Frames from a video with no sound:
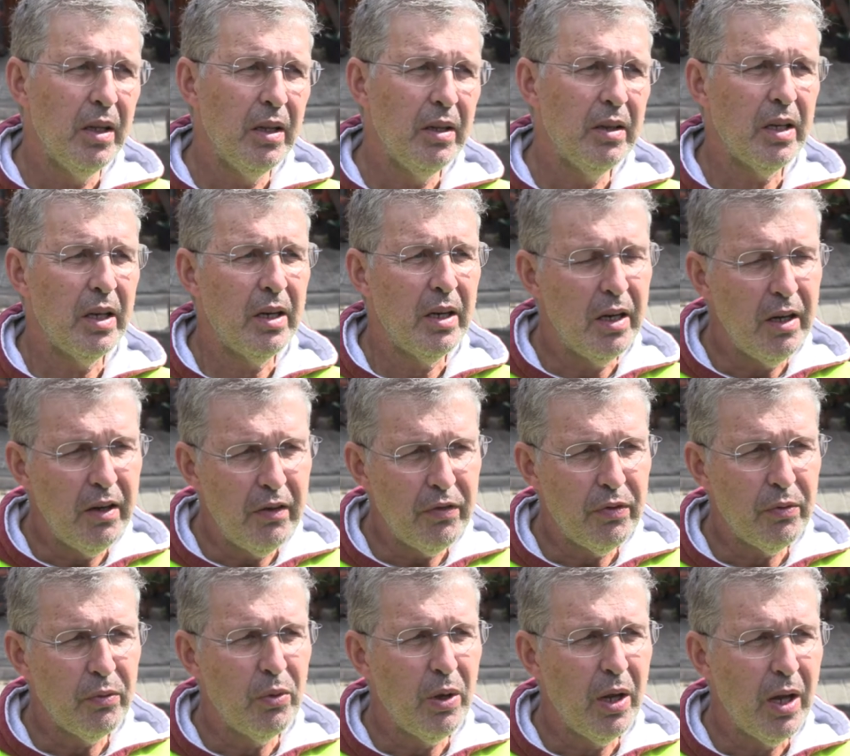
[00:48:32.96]
In
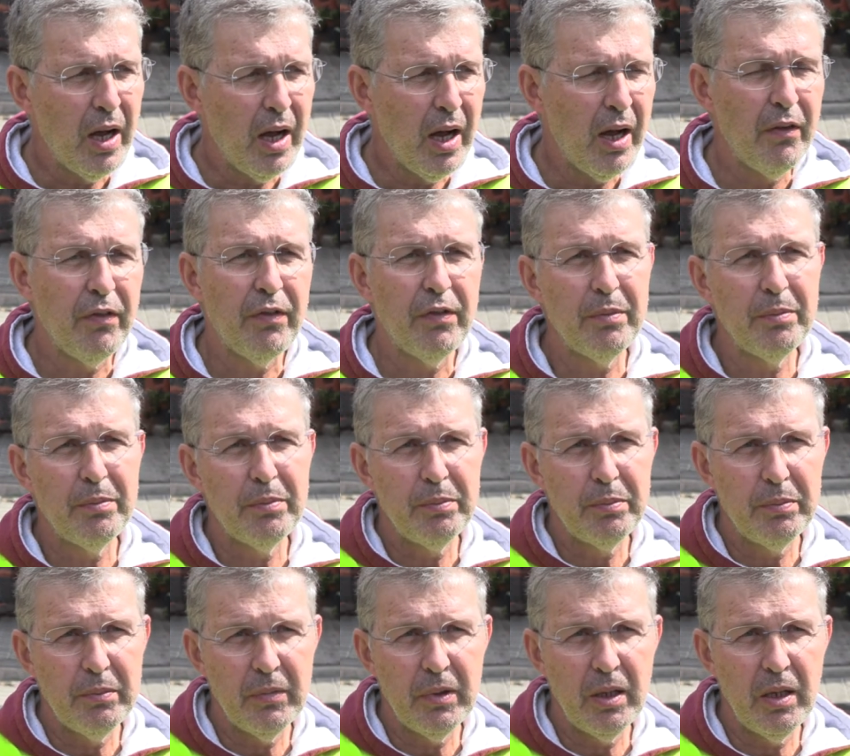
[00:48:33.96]
Tenerife we have
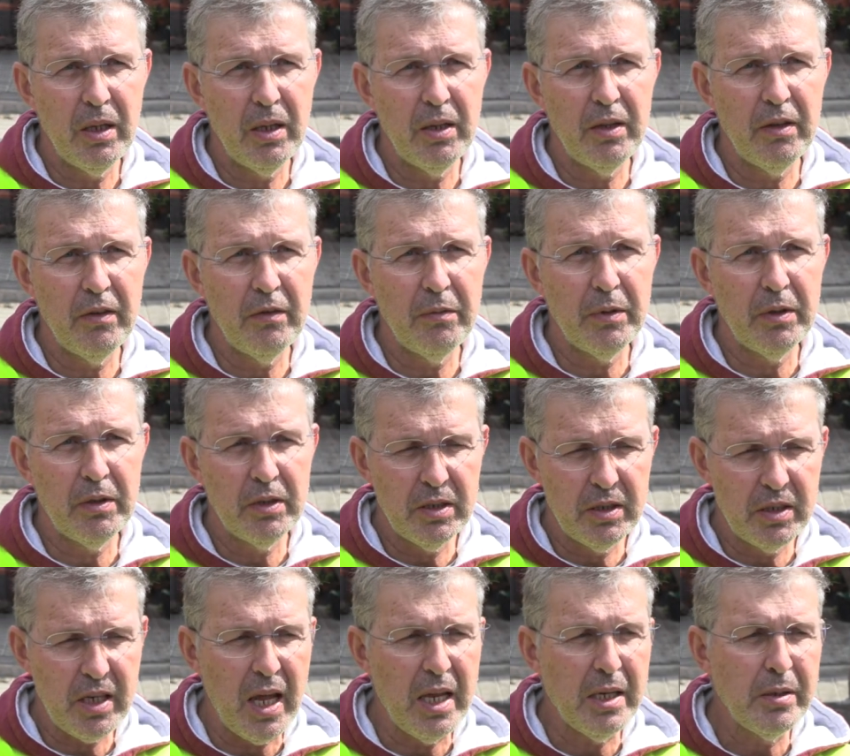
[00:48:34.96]
a, uh, a
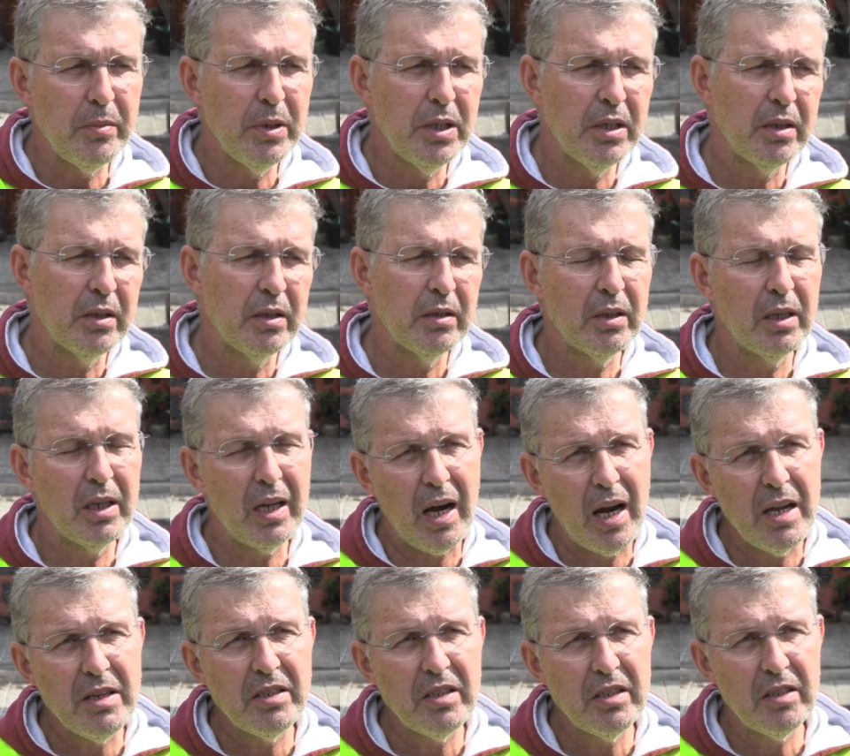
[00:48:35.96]
seismic
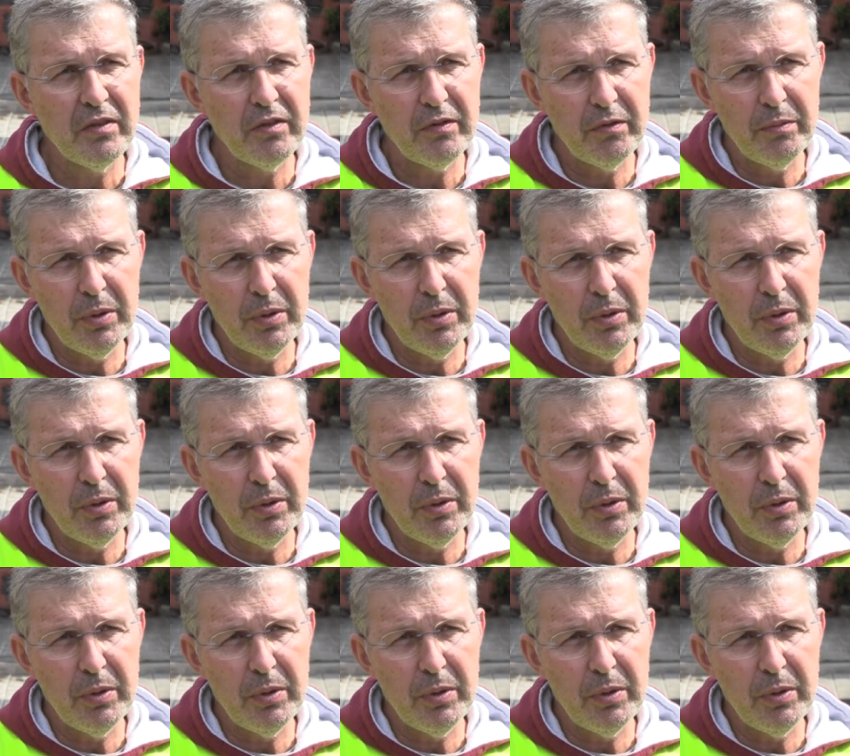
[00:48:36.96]
crisis